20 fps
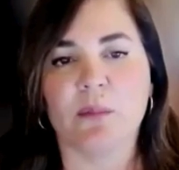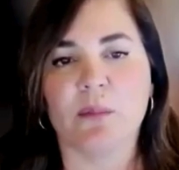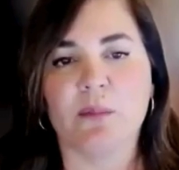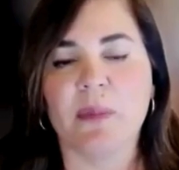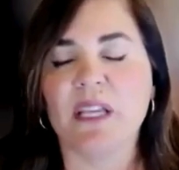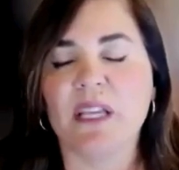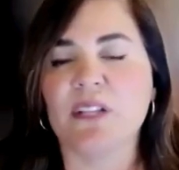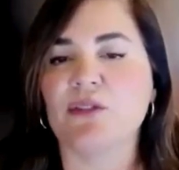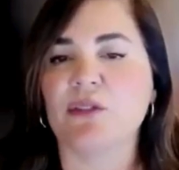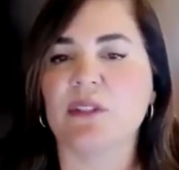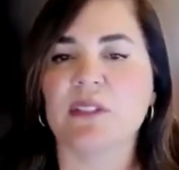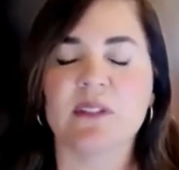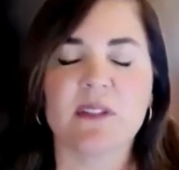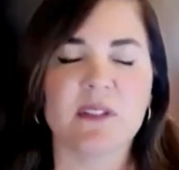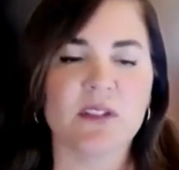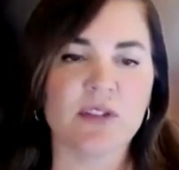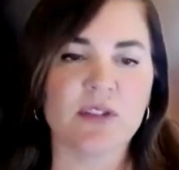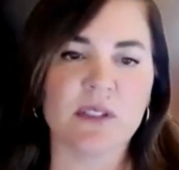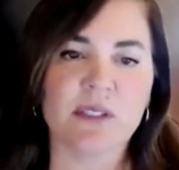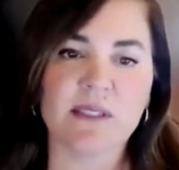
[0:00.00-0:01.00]
major
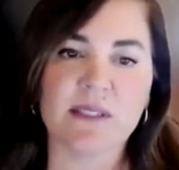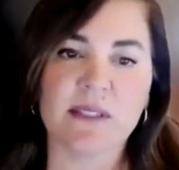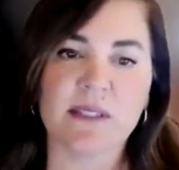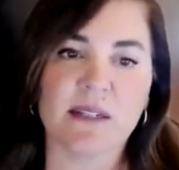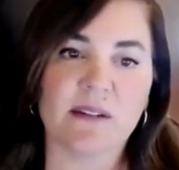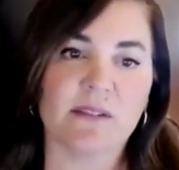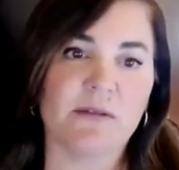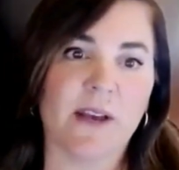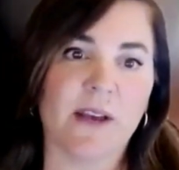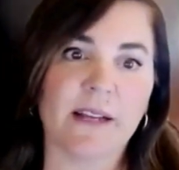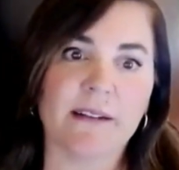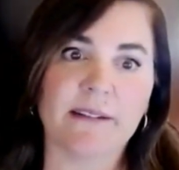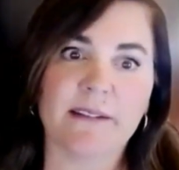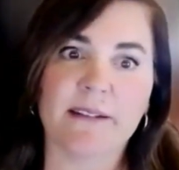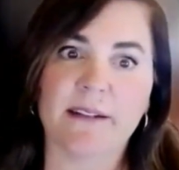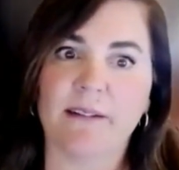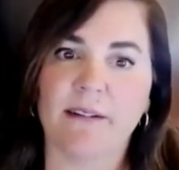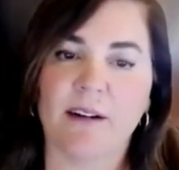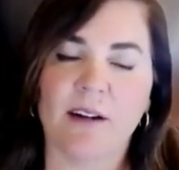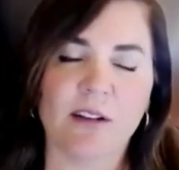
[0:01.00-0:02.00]
decisions that
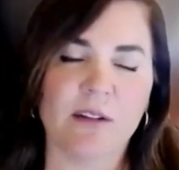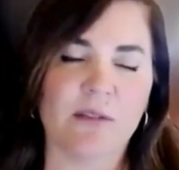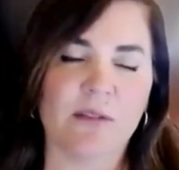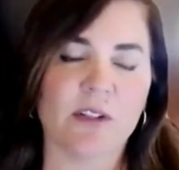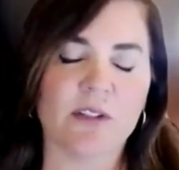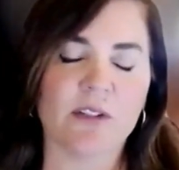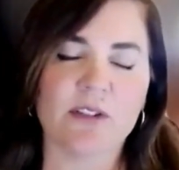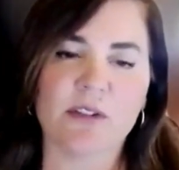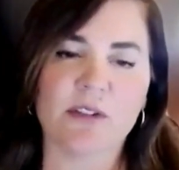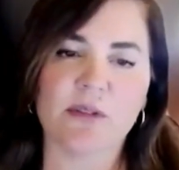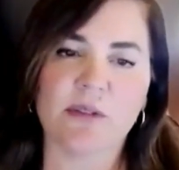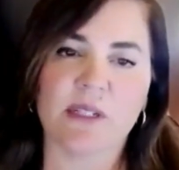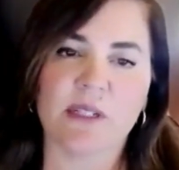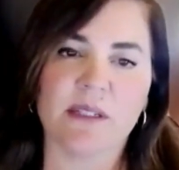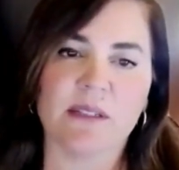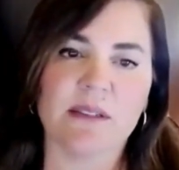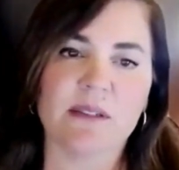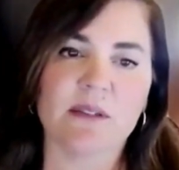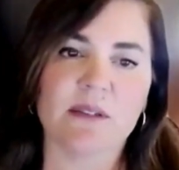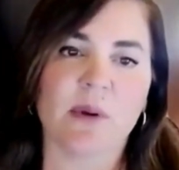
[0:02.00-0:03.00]
affect all of our
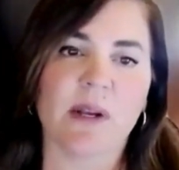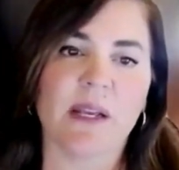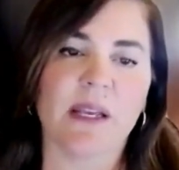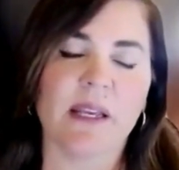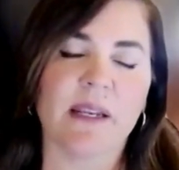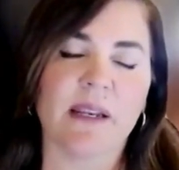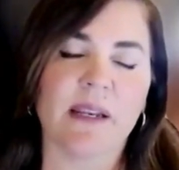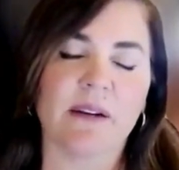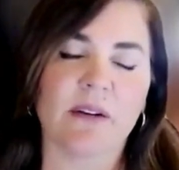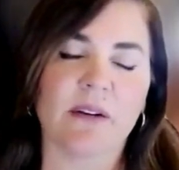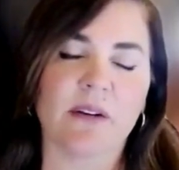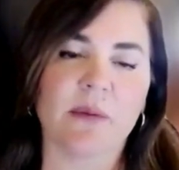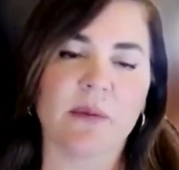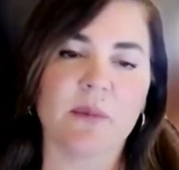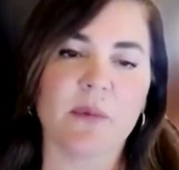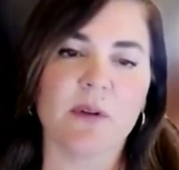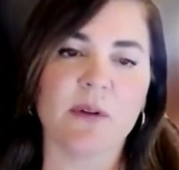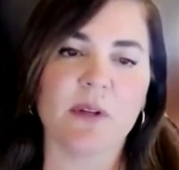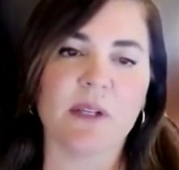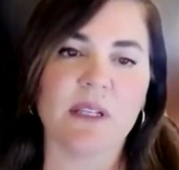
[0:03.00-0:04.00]
students, right, and our
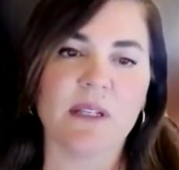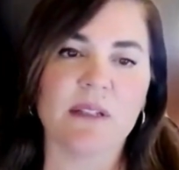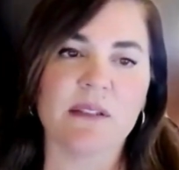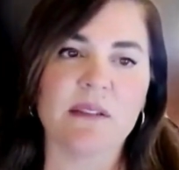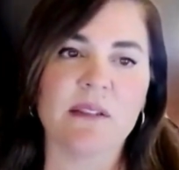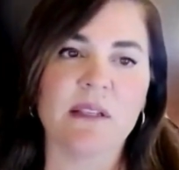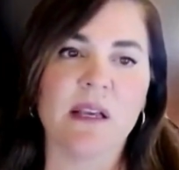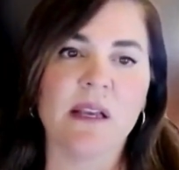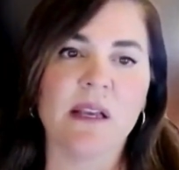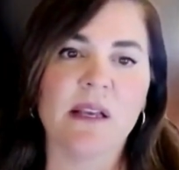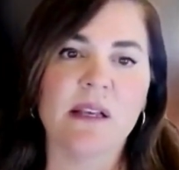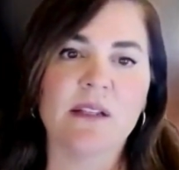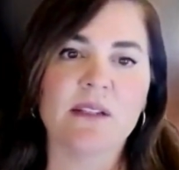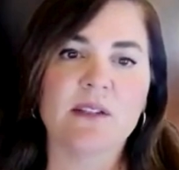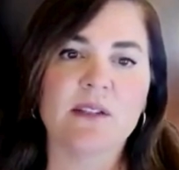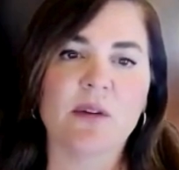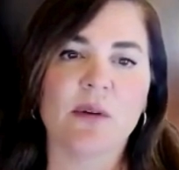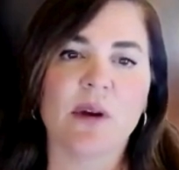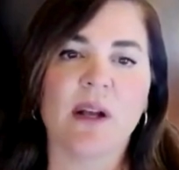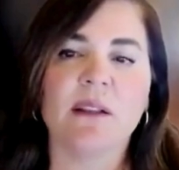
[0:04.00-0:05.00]
communities.
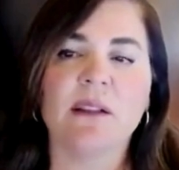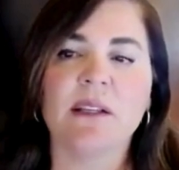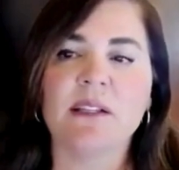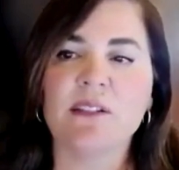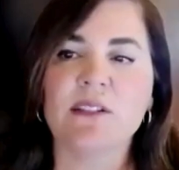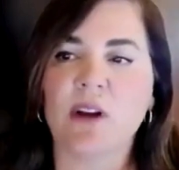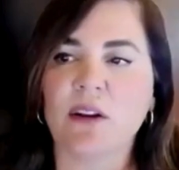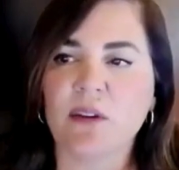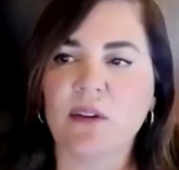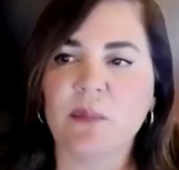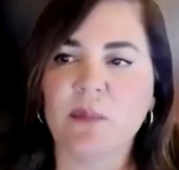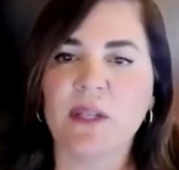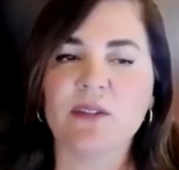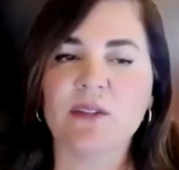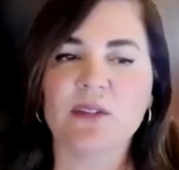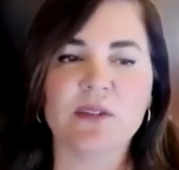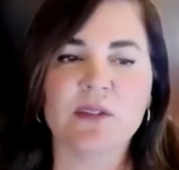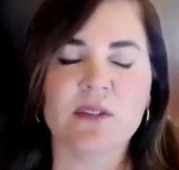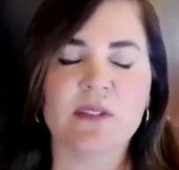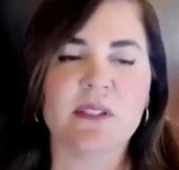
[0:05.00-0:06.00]
So LA
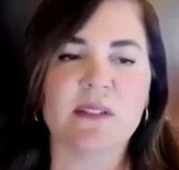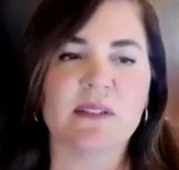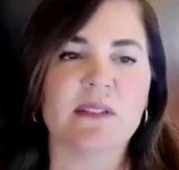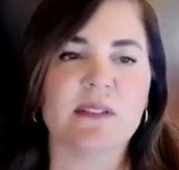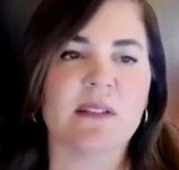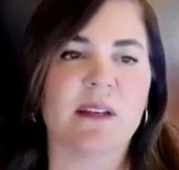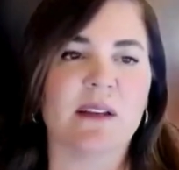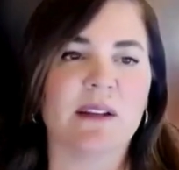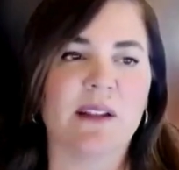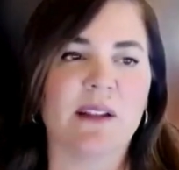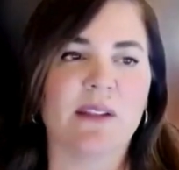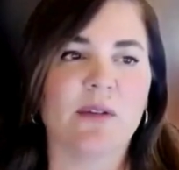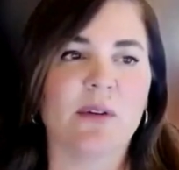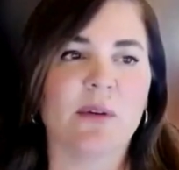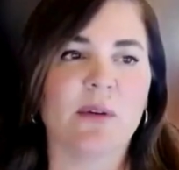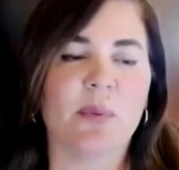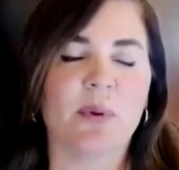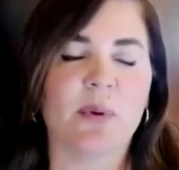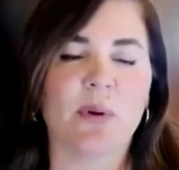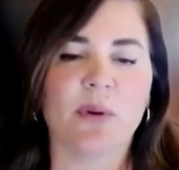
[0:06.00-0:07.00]
Documenters is another
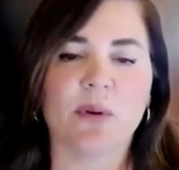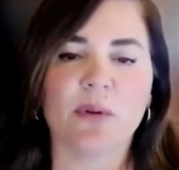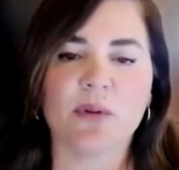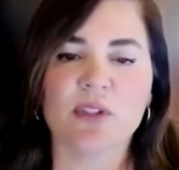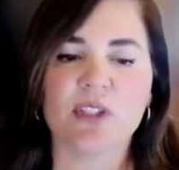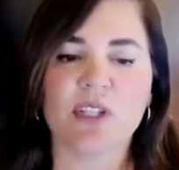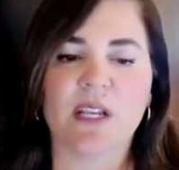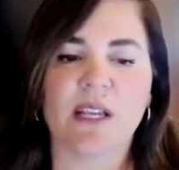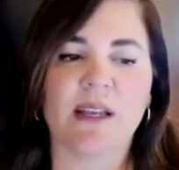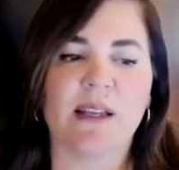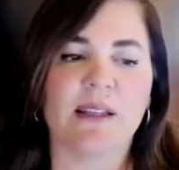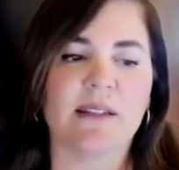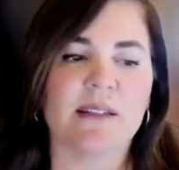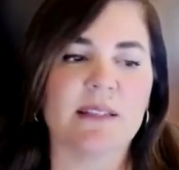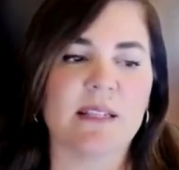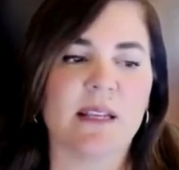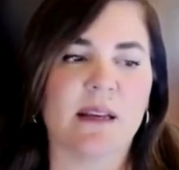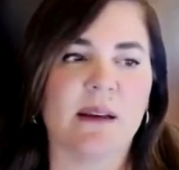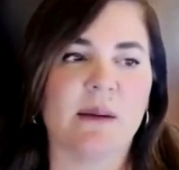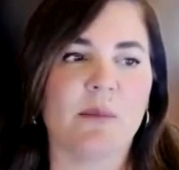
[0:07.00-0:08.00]
approach,
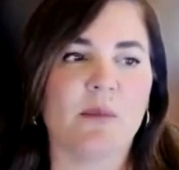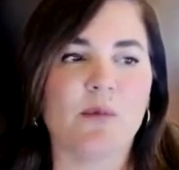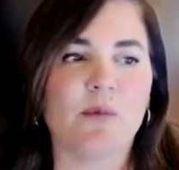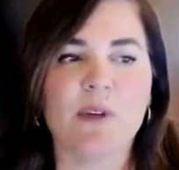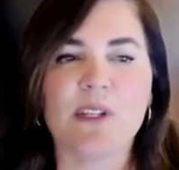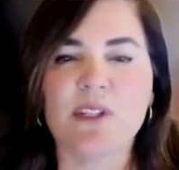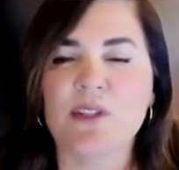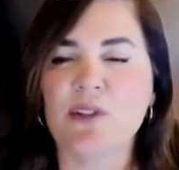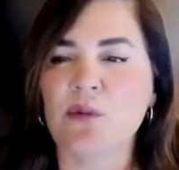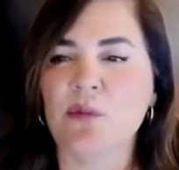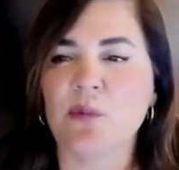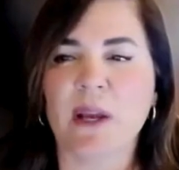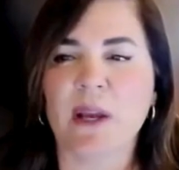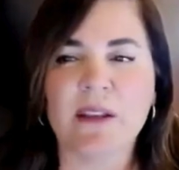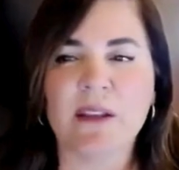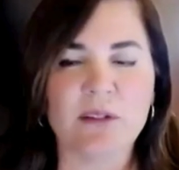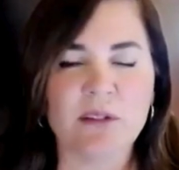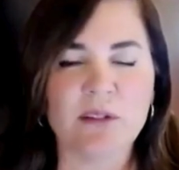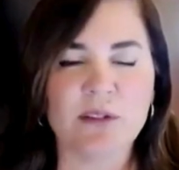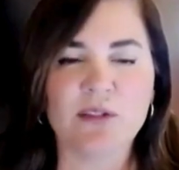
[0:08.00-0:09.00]
and we do
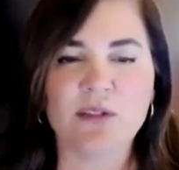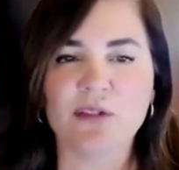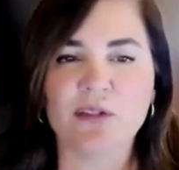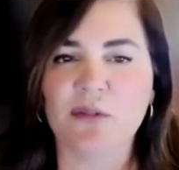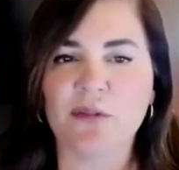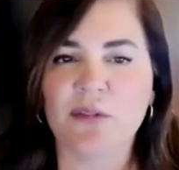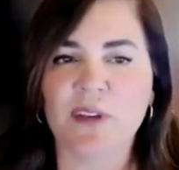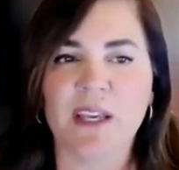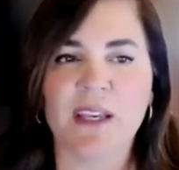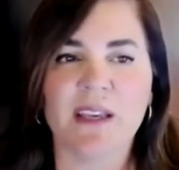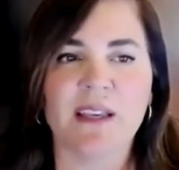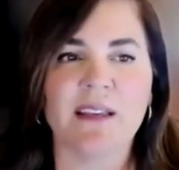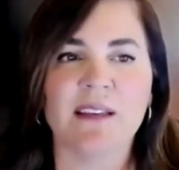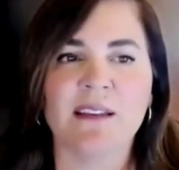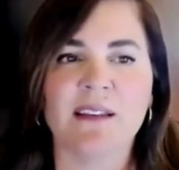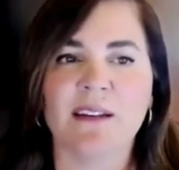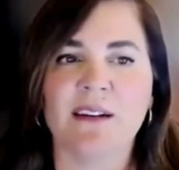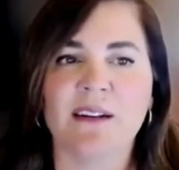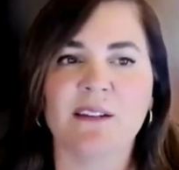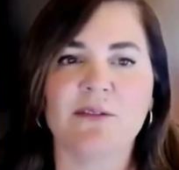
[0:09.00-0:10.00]
regular
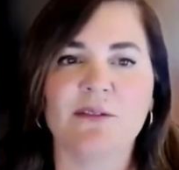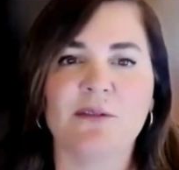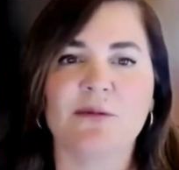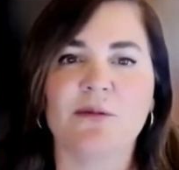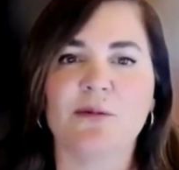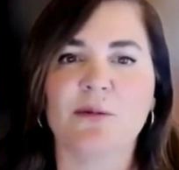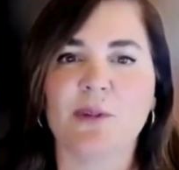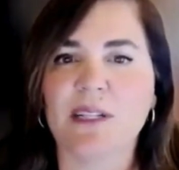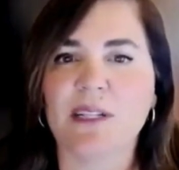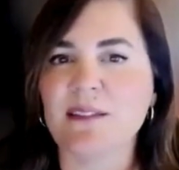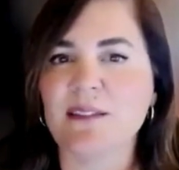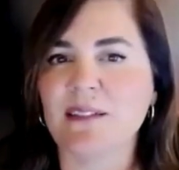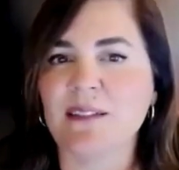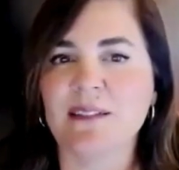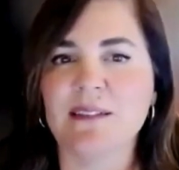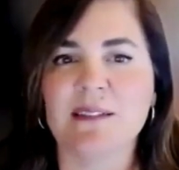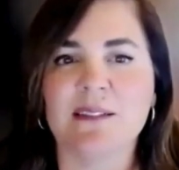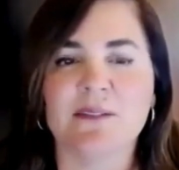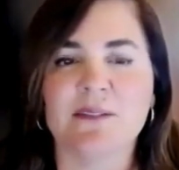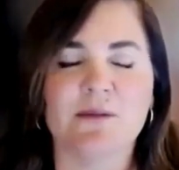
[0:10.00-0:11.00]
surveying of
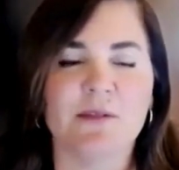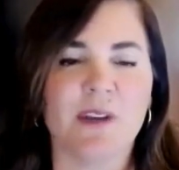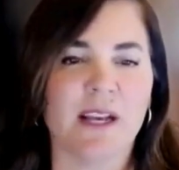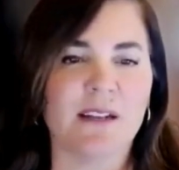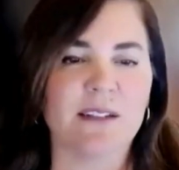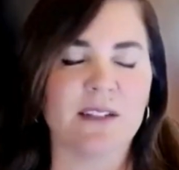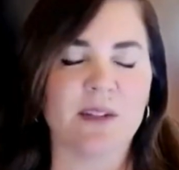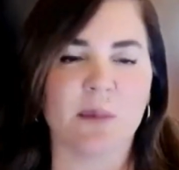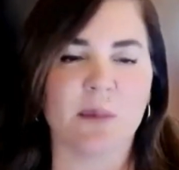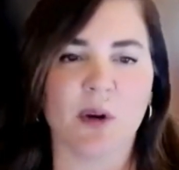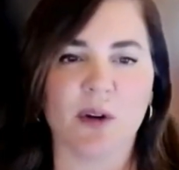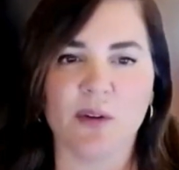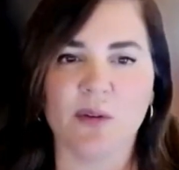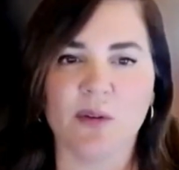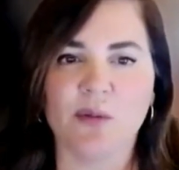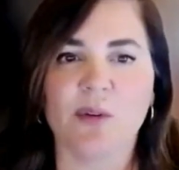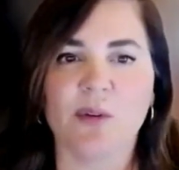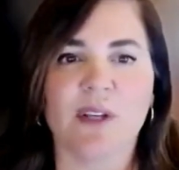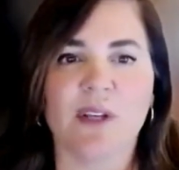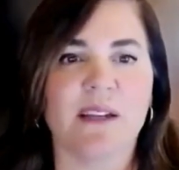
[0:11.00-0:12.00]
residents. In fact, tomorrow
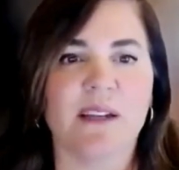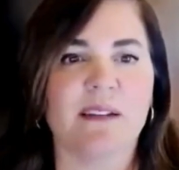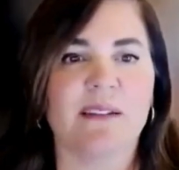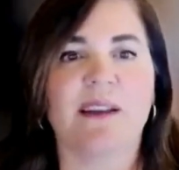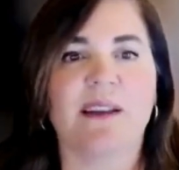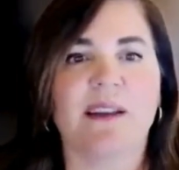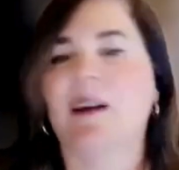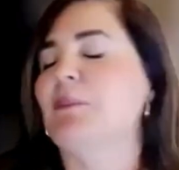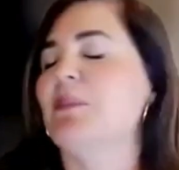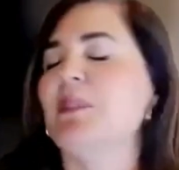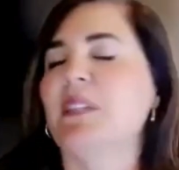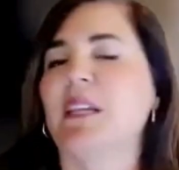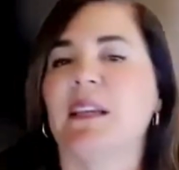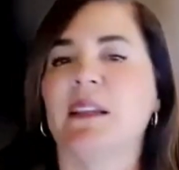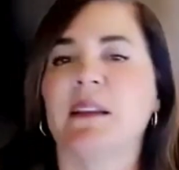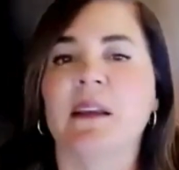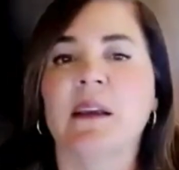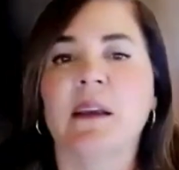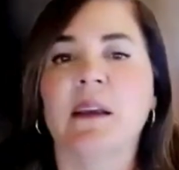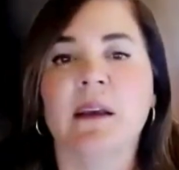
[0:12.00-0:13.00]
we'll get an
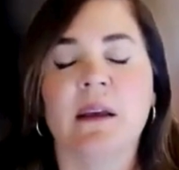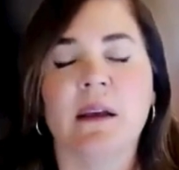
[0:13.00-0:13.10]
update